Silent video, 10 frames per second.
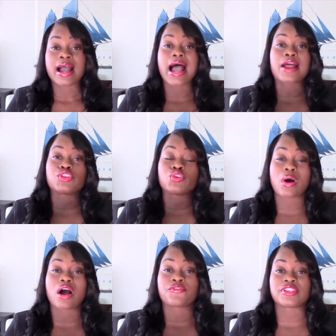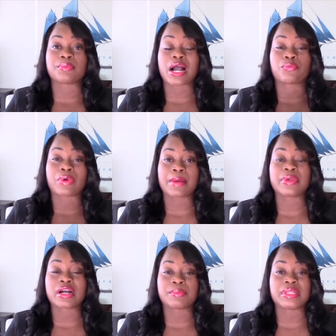How do you all feel about
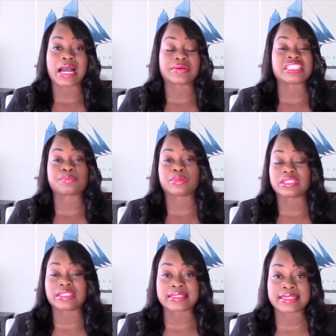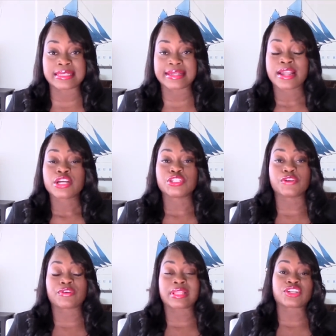Robyn coming out and spilling the tea? Do
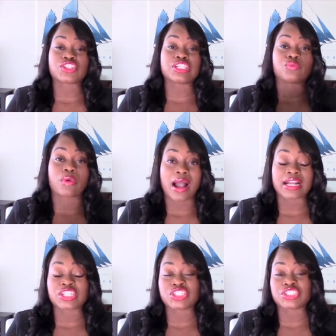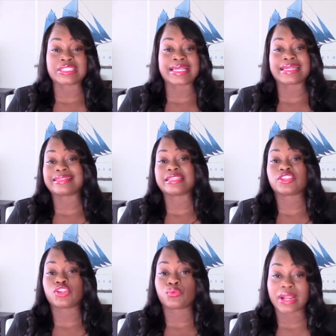you feel like she's wrong and she should have taken this
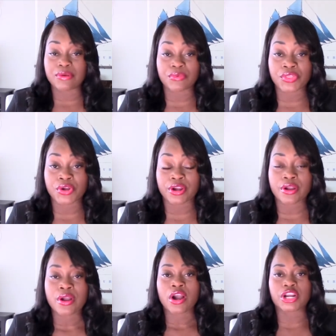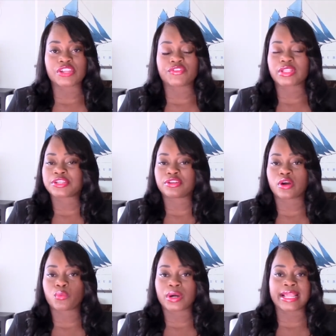to the grave? with her? Or do you feel like, you
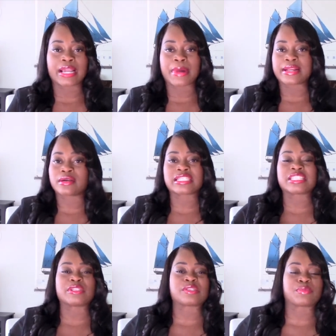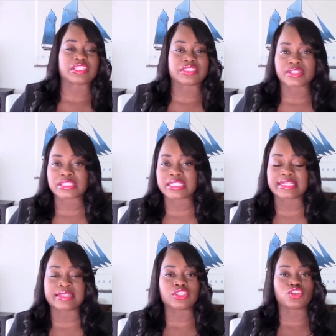know what, everybody else has been spilling their
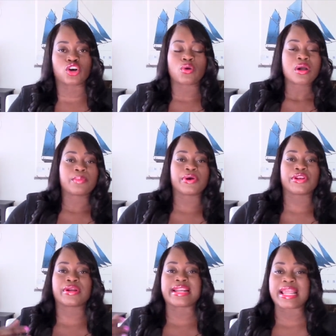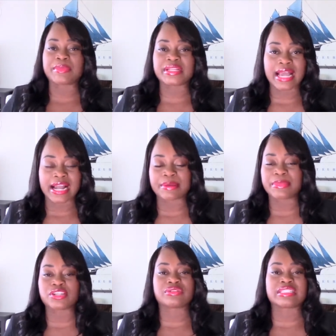tea and, you know, putting her name in
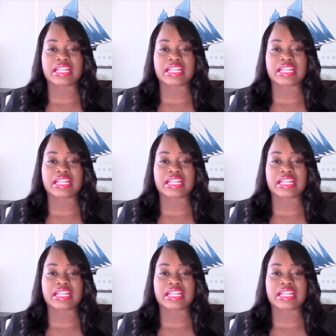documentaries